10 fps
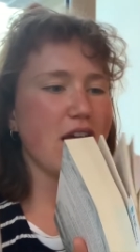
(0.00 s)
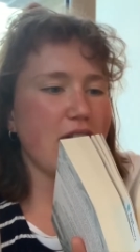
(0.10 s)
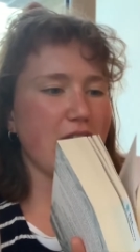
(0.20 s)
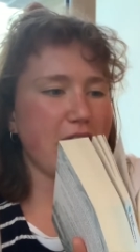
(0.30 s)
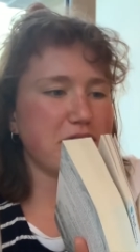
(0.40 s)

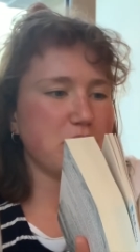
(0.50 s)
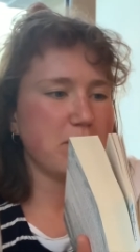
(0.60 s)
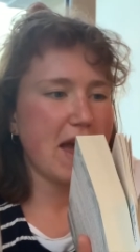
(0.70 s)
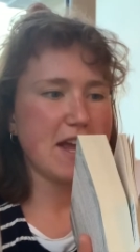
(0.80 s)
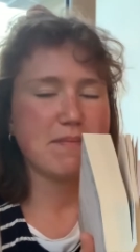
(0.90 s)
Like from
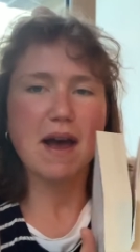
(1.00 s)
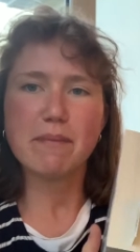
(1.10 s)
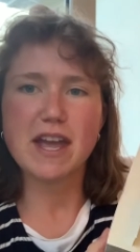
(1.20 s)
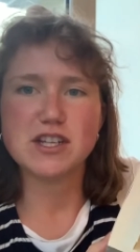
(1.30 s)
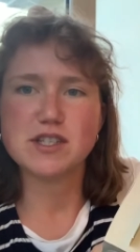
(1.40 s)
about
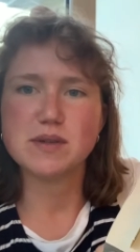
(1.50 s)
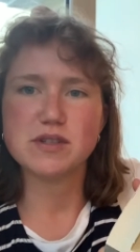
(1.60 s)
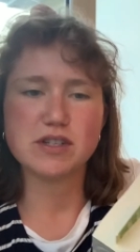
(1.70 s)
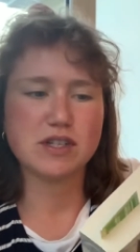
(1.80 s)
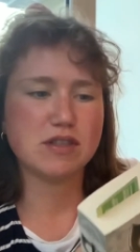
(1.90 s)
page
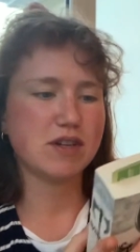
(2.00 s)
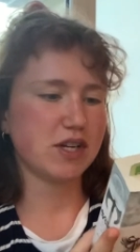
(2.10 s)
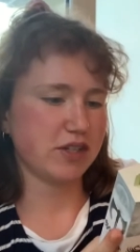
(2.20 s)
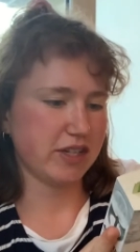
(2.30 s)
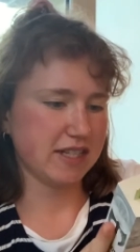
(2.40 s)
200 to
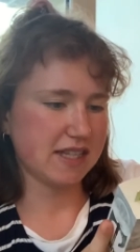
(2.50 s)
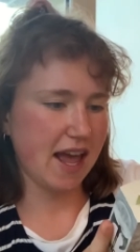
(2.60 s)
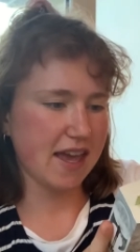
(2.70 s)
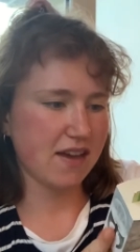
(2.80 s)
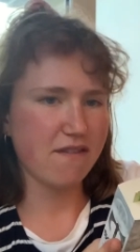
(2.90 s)
300, it's
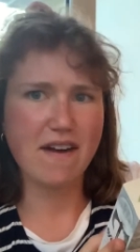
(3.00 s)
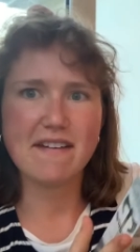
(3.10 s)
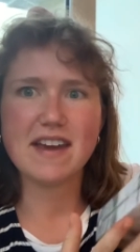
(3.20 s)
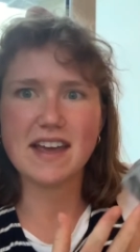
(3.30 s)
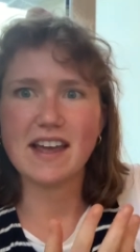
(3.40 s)
like
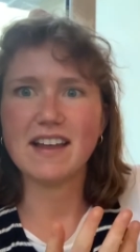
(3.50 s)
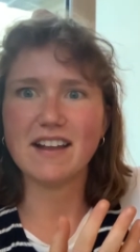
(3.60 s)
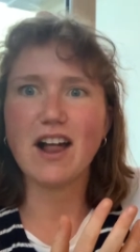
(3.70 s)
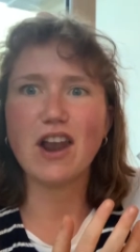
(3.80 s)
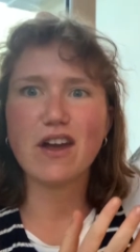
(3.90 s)
very,
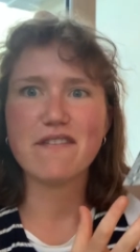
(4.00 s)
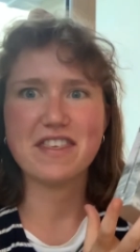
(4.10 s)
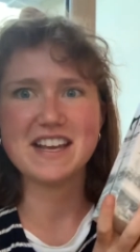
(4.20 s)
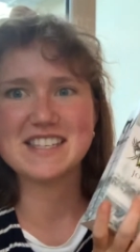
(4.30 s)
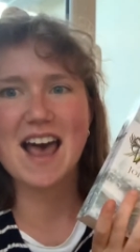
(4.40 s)
a lot of
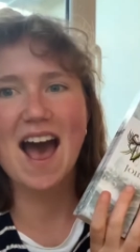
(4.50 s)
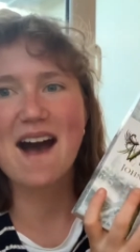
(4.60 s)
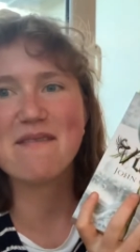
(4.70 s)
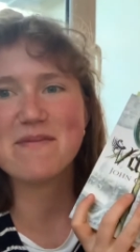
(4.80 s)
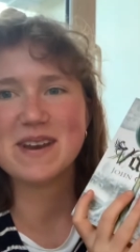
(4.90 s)
things are
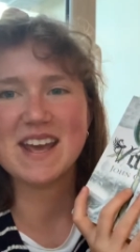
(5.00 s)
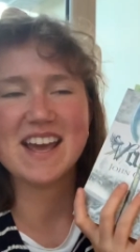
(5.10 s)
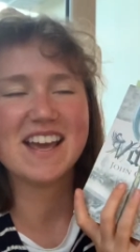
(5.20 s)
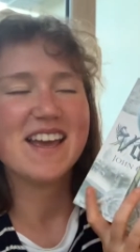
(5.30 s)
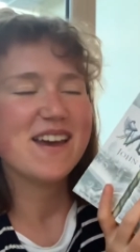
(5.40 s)
happening.